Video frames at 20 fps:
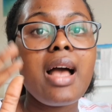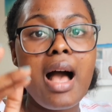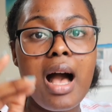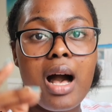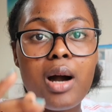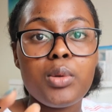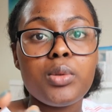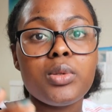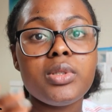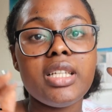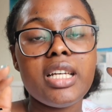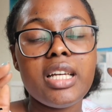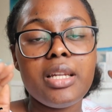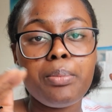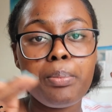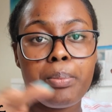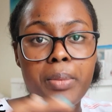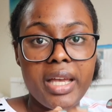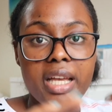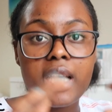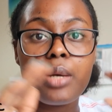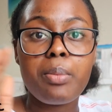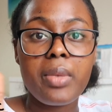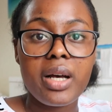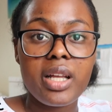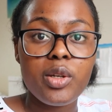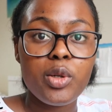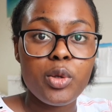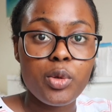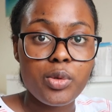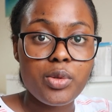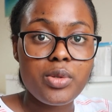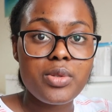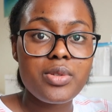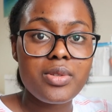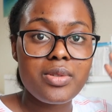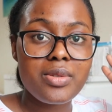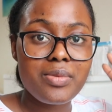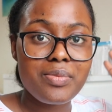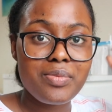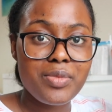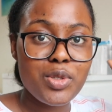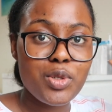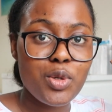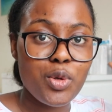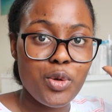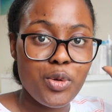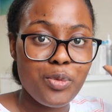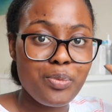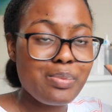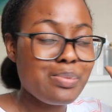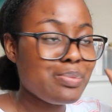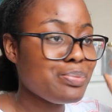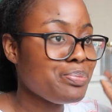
I will then make my notes. So